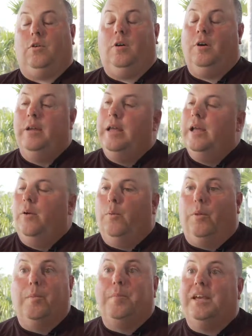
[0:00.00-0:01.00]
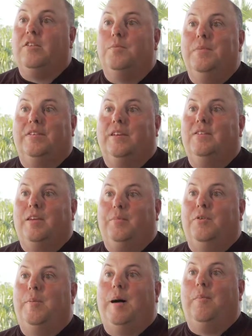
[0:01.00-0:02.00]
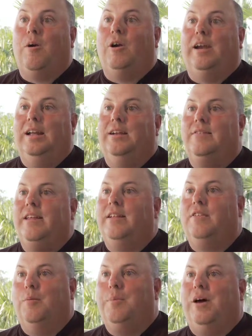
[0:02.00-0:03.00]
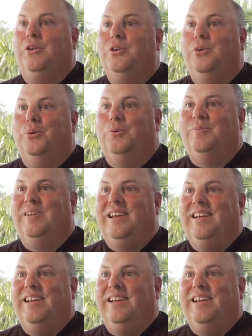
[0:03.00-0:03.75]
Sure. Well, the biggest misconception about marketing is that it's about you.